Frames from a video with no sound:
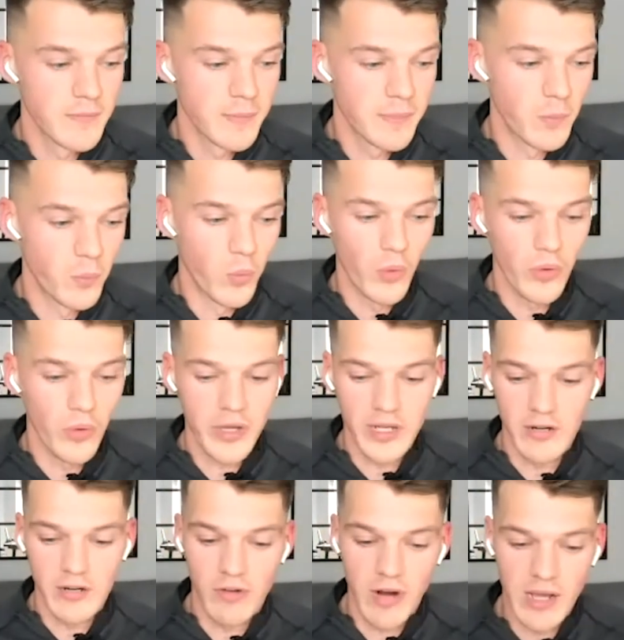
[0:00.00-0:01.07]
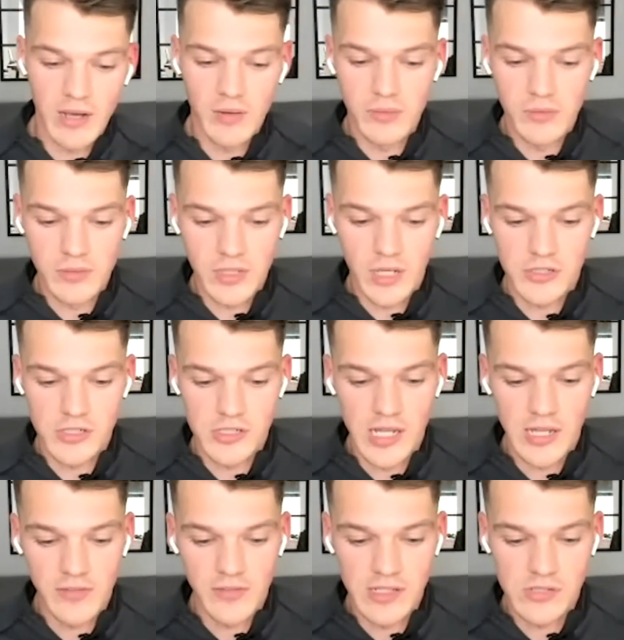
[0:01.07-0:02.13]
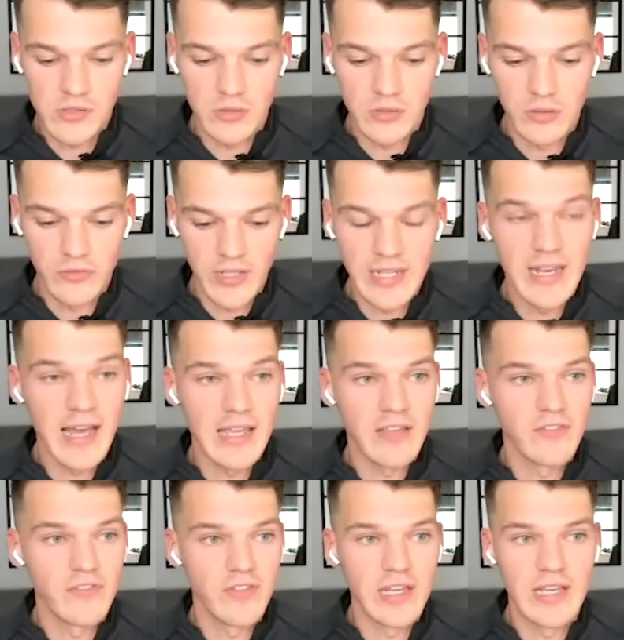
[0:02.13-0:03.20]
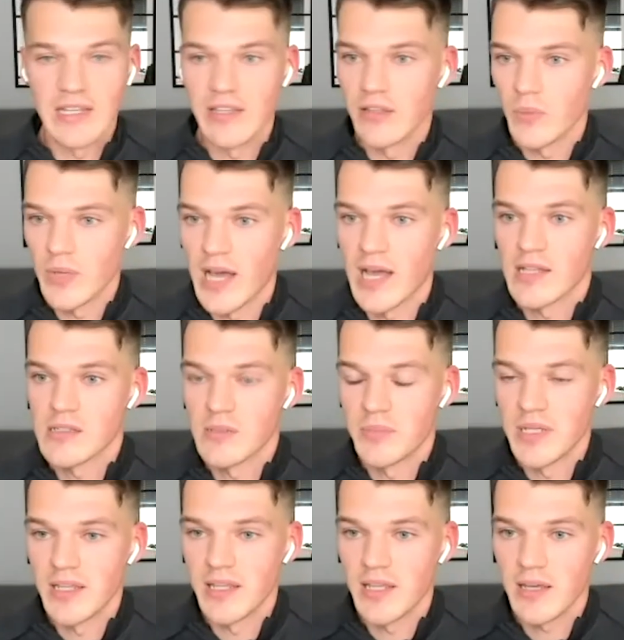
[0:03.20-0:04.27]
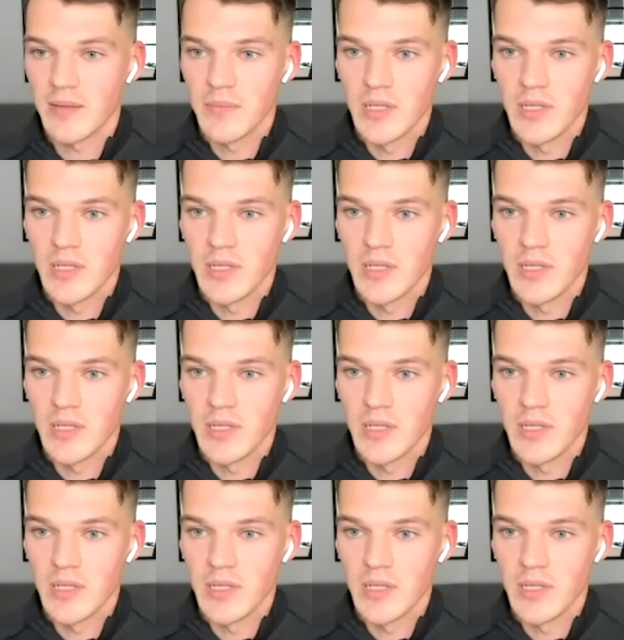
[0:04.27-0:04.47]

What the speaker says: walking around, I just had this sort of innate feeling that we had to be there.